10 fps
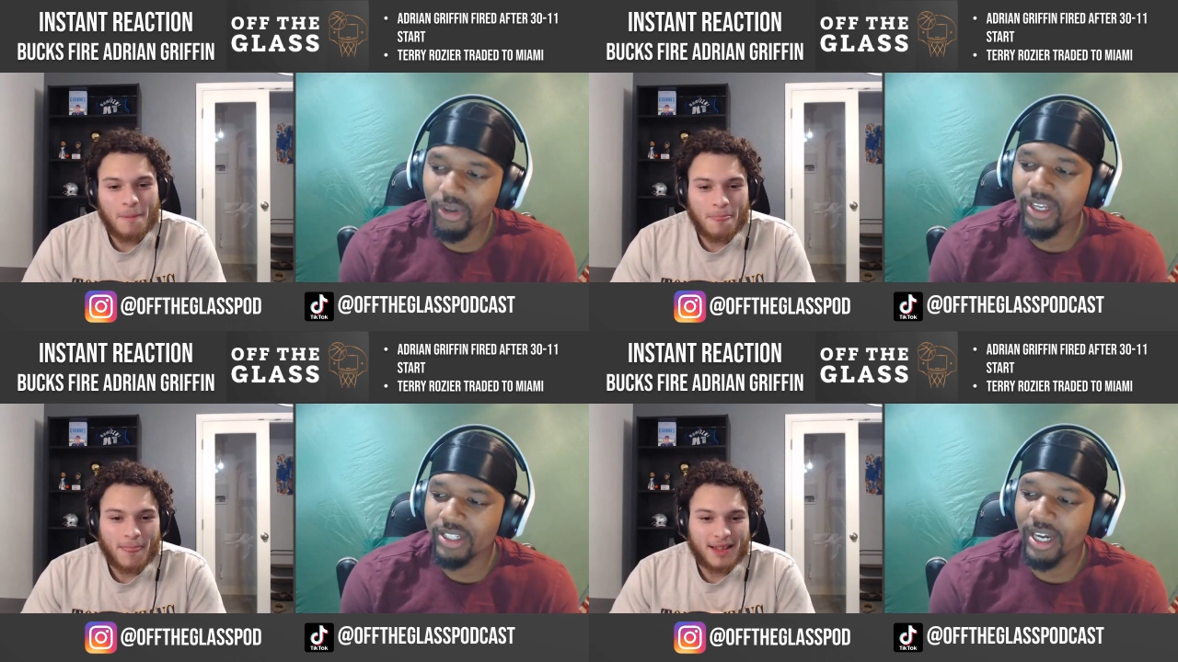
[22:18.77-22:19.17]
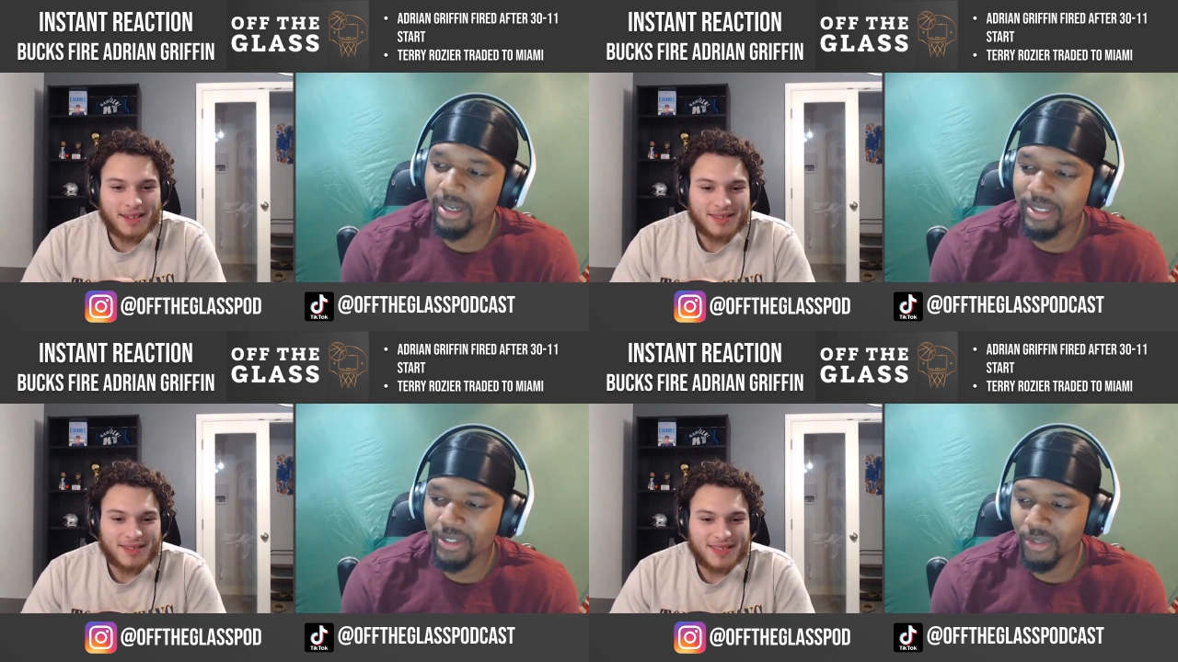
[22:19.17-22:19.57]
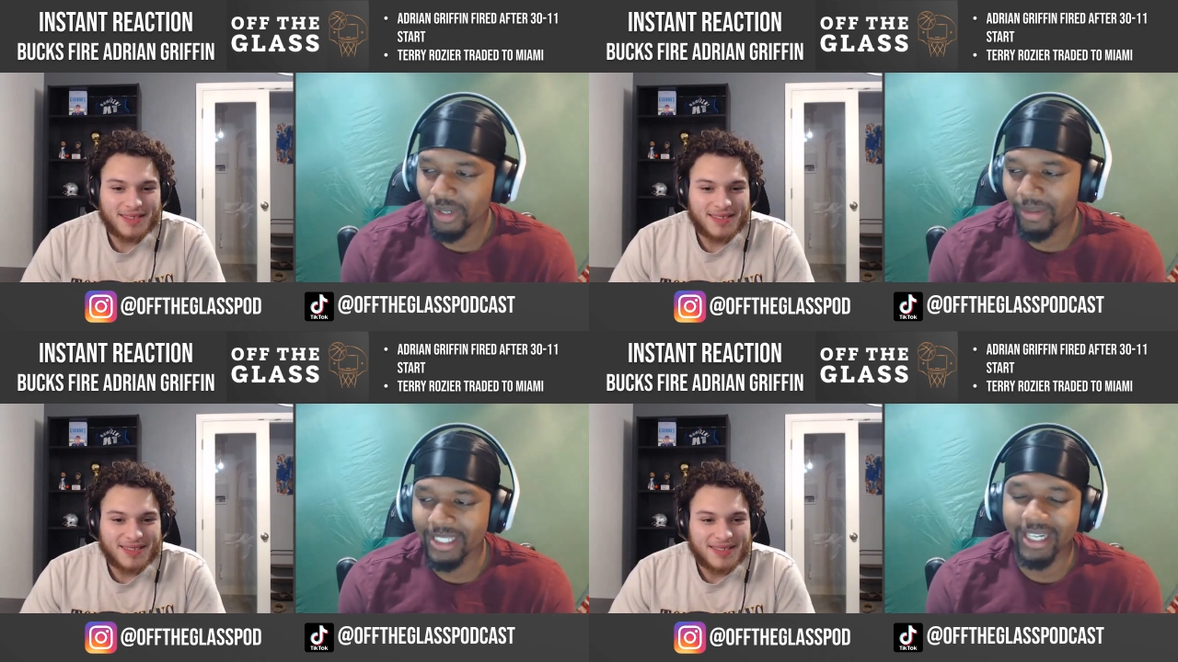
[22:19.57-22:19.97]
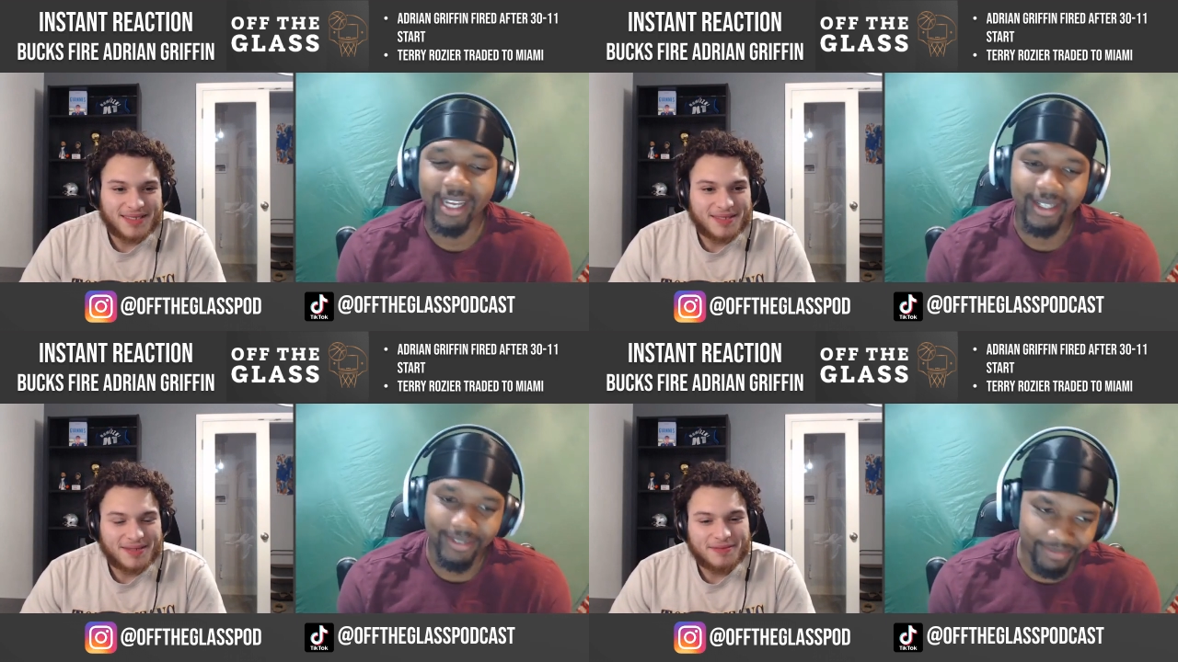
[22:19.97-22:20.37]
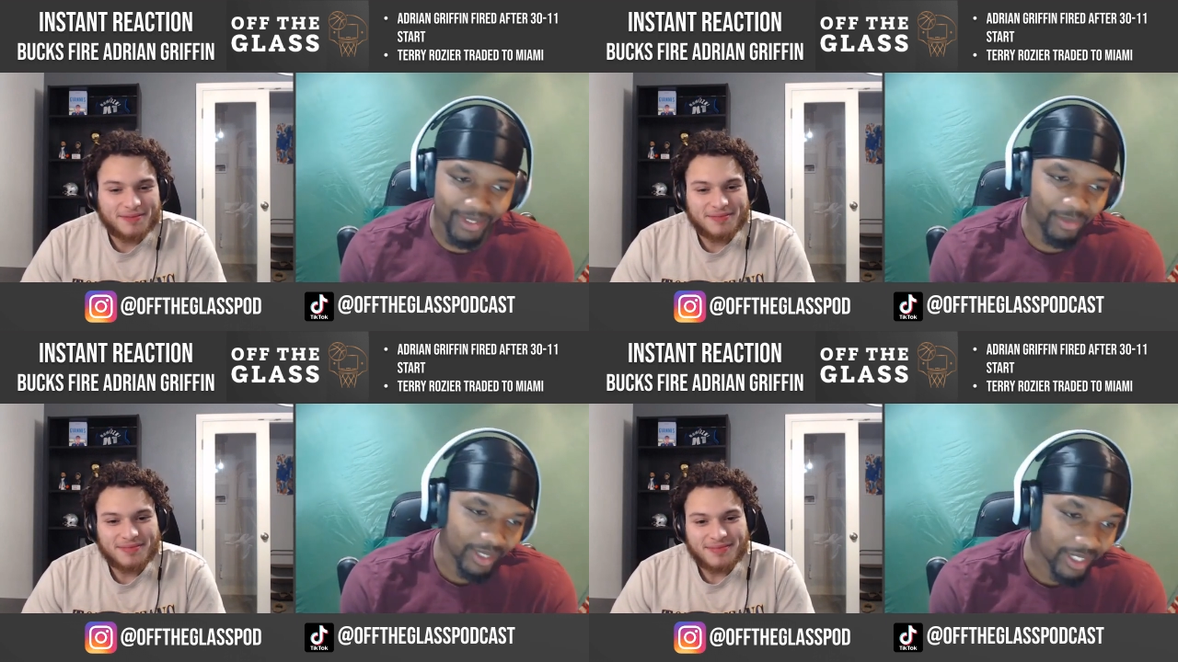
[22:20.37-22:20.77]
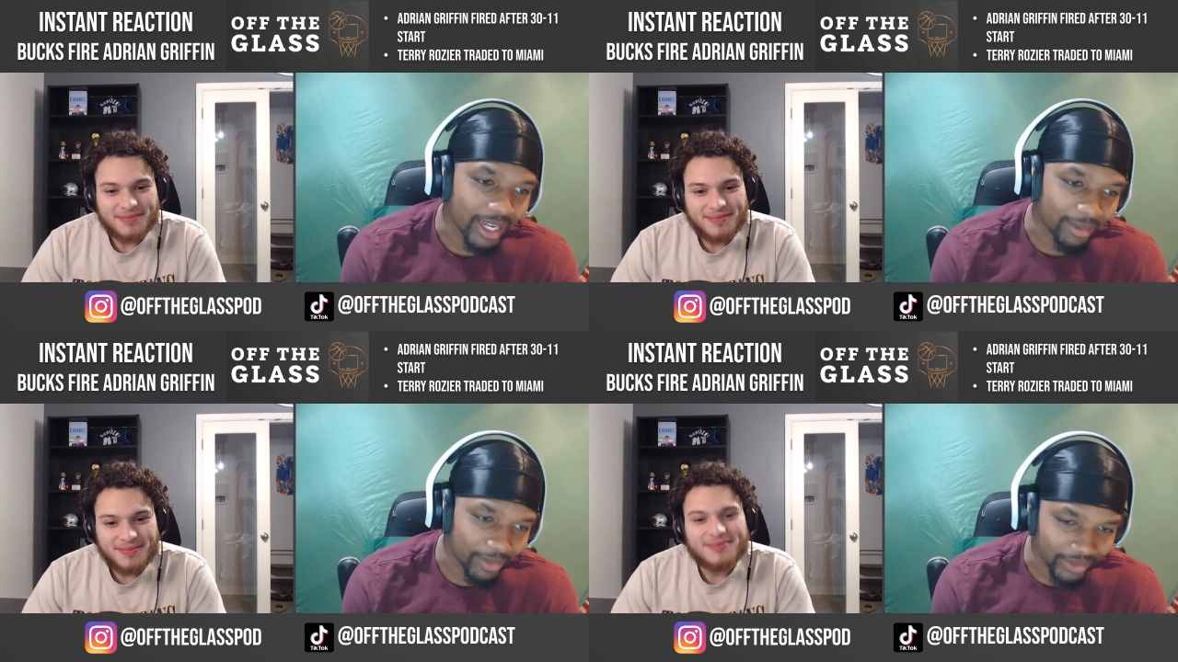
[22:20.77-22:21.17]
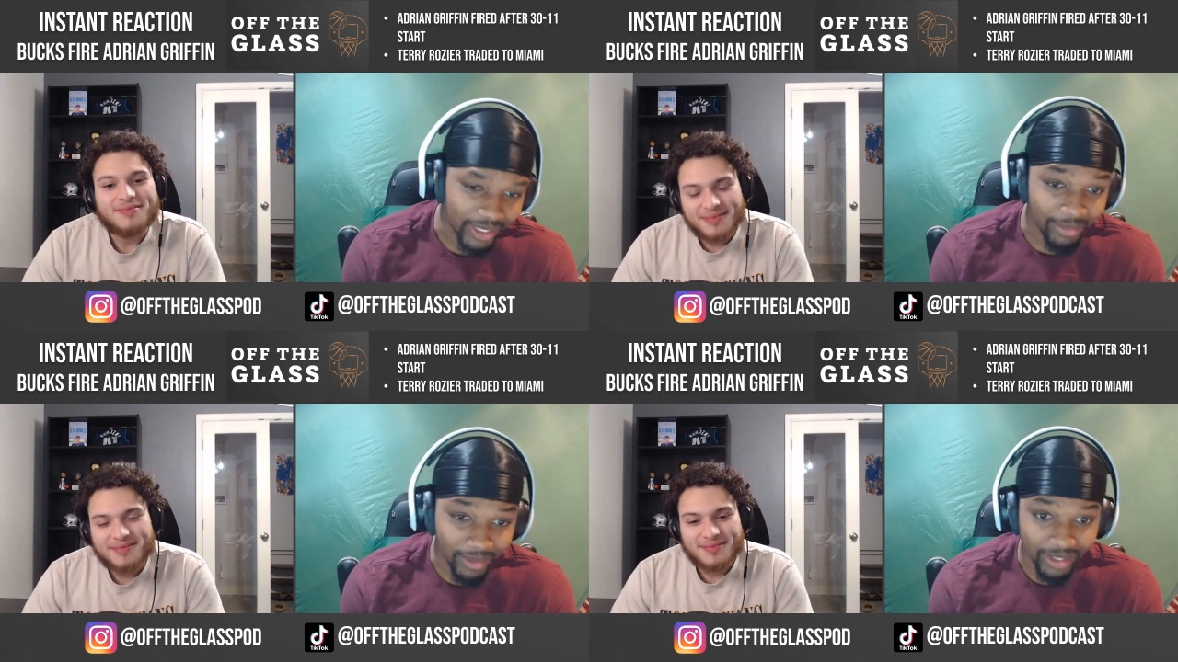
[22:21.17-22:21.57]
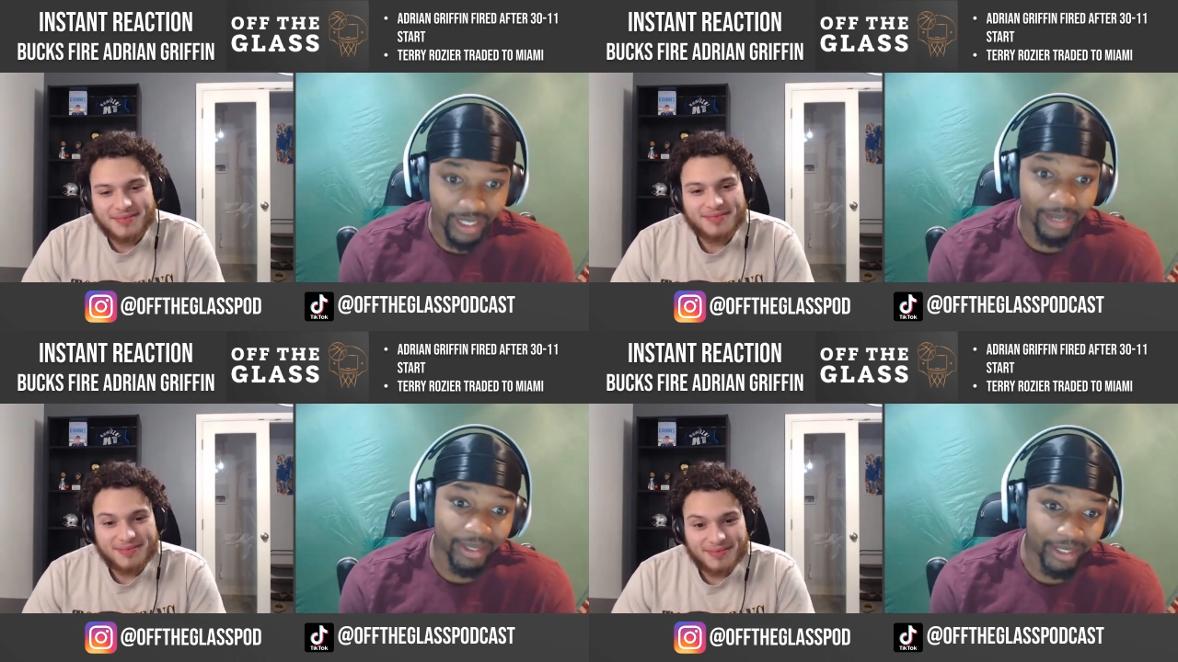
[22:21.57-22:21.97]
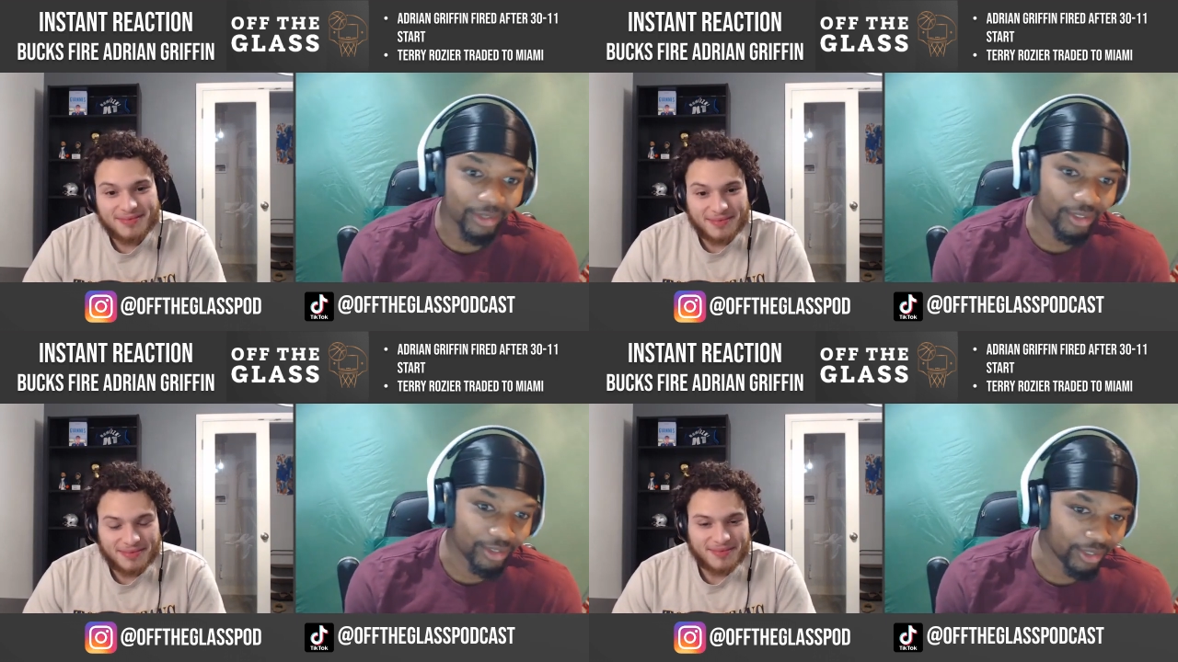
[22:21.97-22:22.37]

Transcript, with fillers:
Speaker 1: It's hundred percent trolling, but it's like if we look at it, bro, Damian Damian Lillard on,